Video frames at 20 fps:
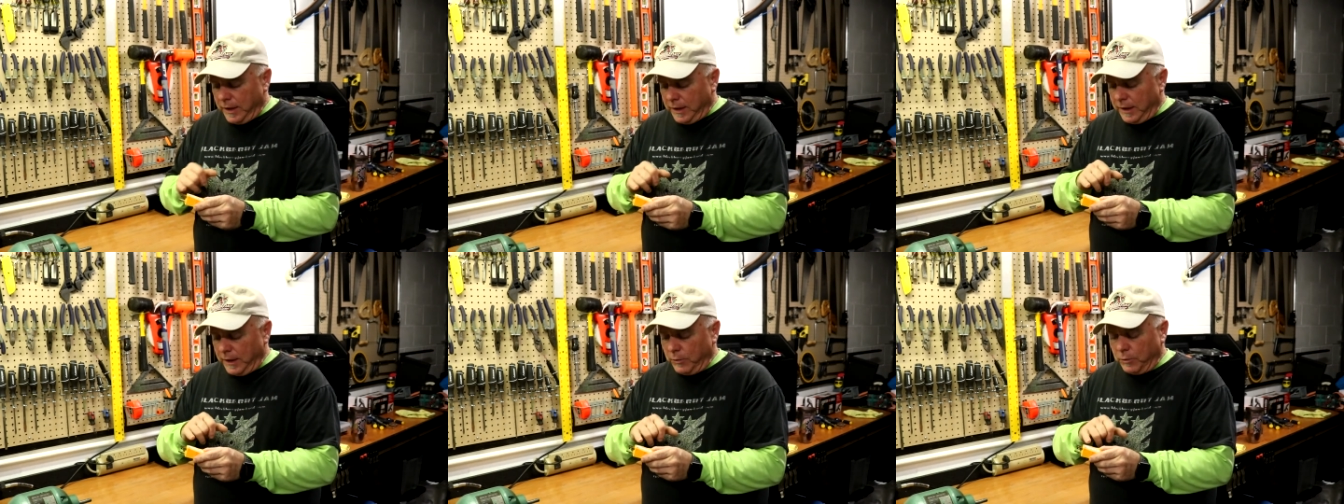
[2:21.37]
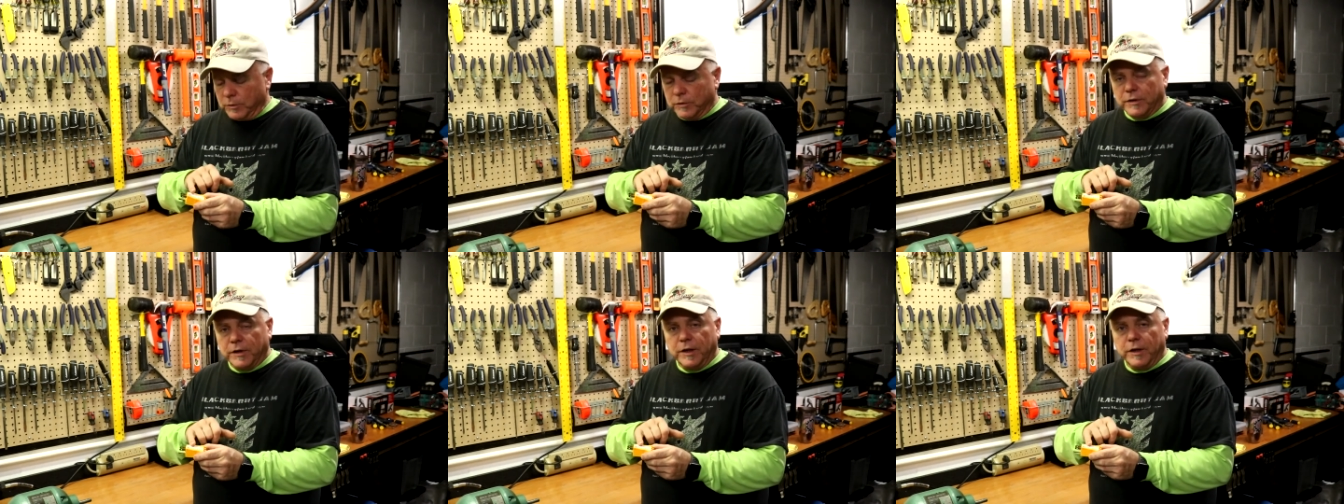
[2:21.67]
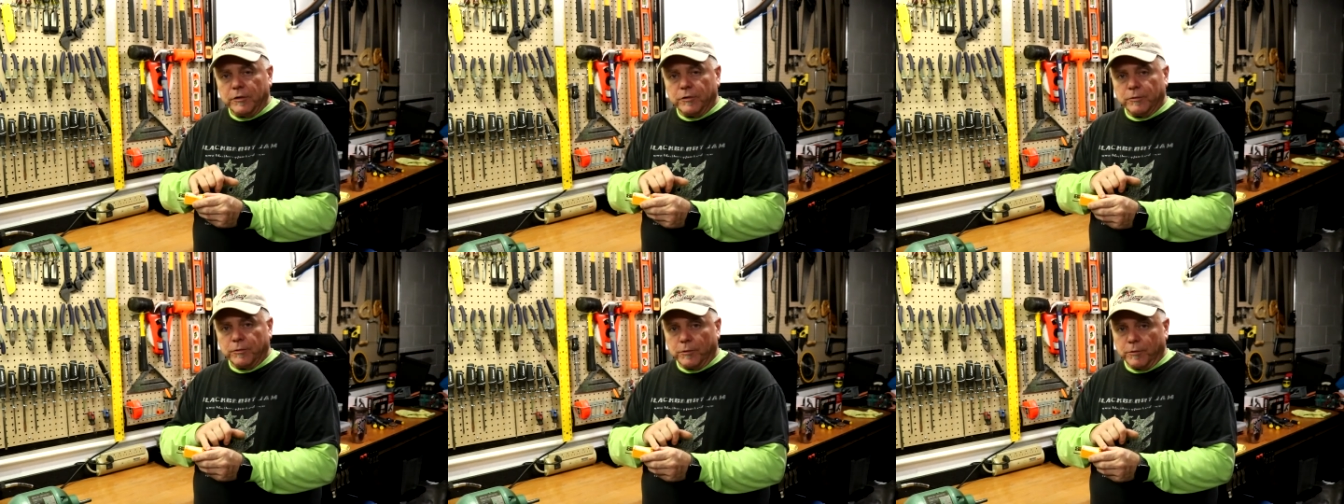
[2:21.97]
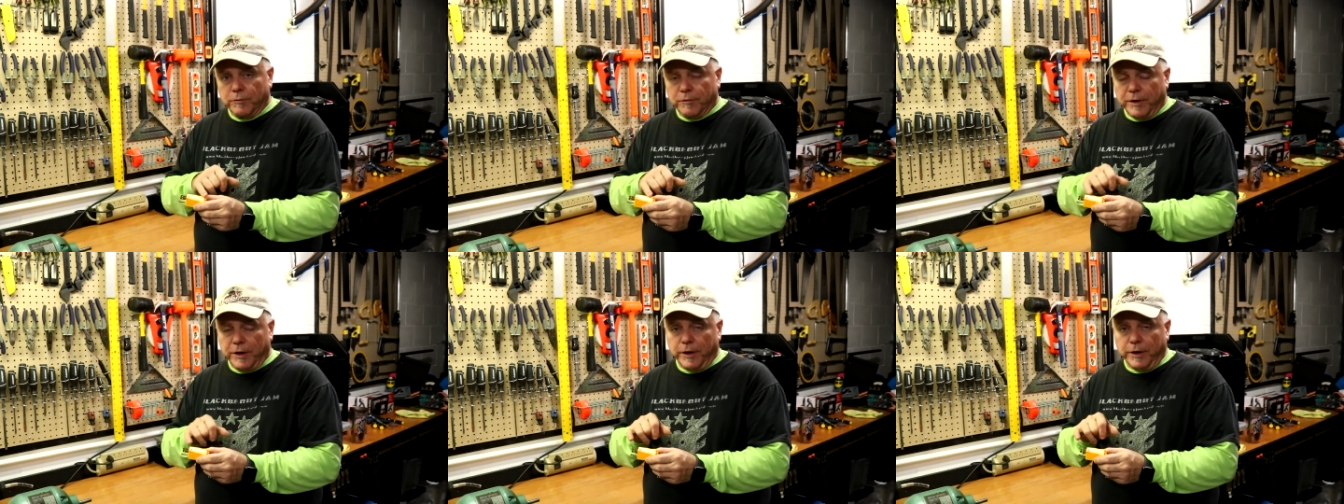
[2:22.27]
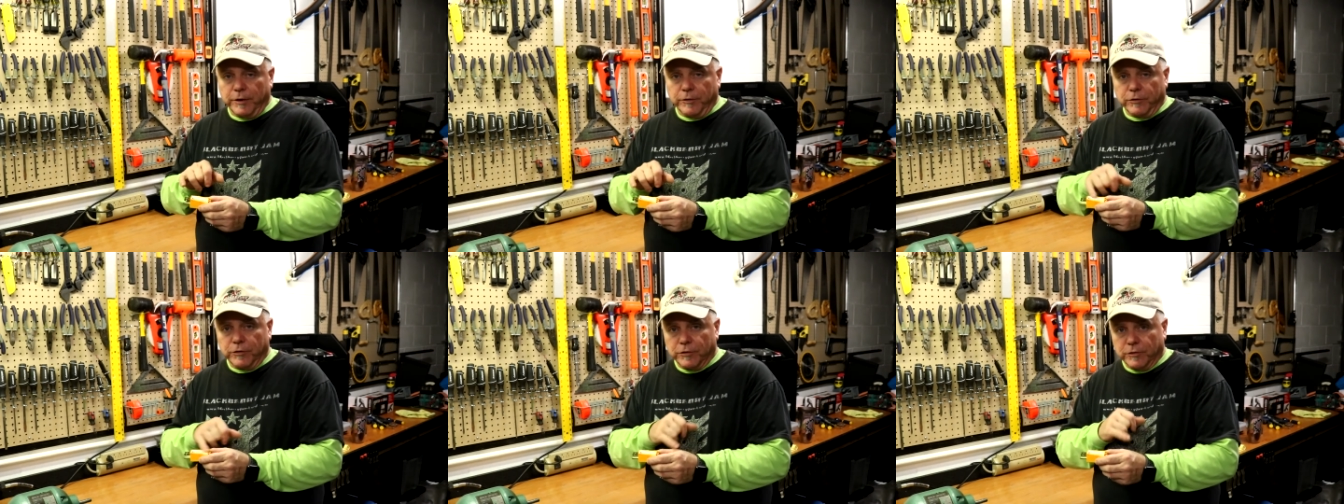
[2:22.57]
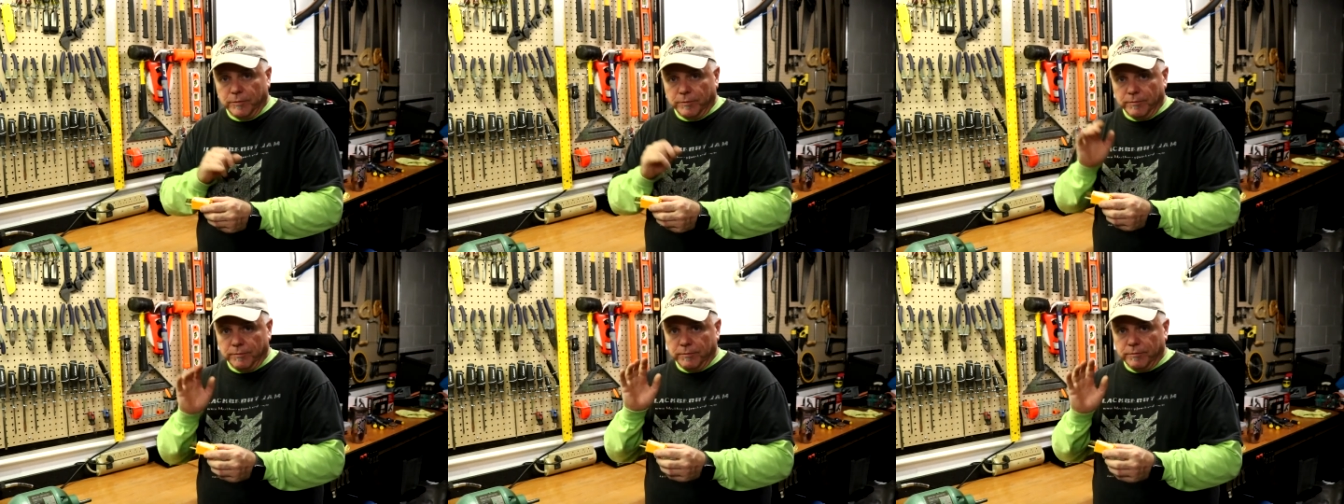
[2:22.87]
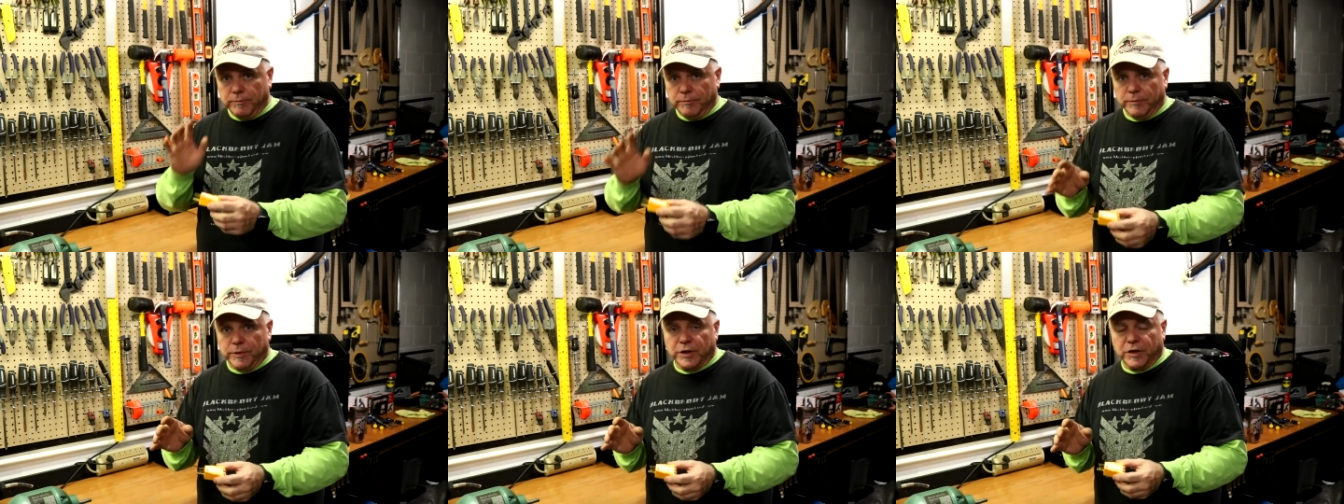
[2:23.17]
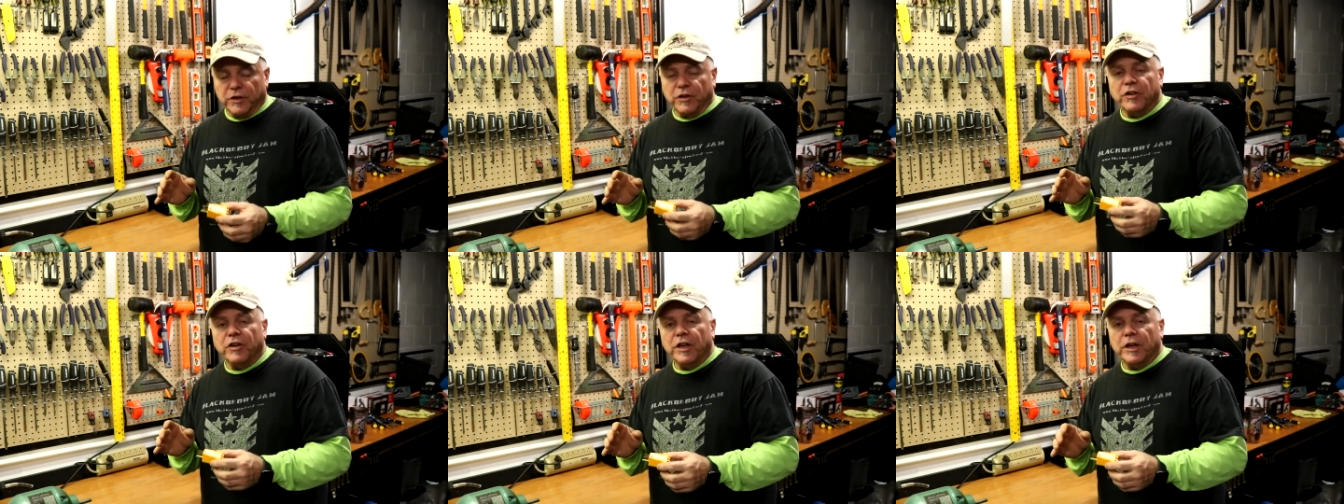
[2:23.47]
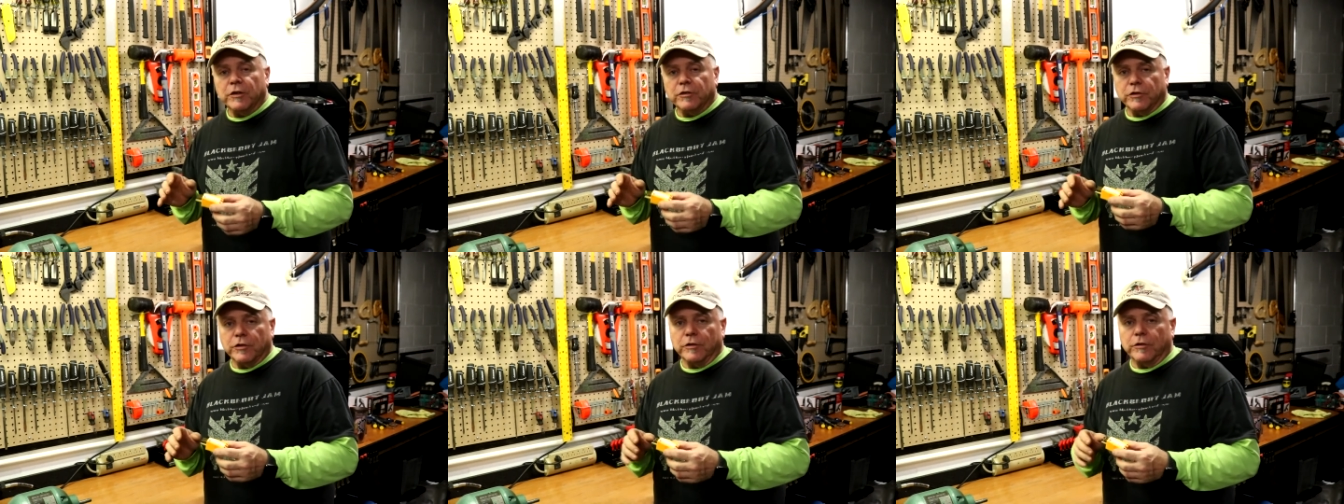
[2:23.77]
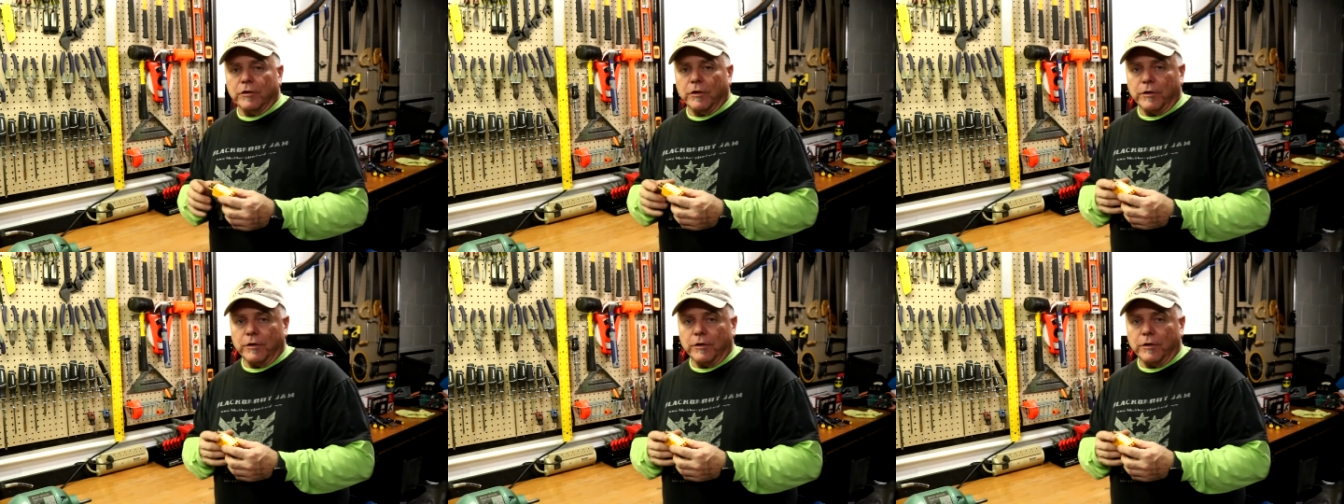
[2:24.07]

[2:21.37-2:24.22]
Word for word: and it will test for various conditions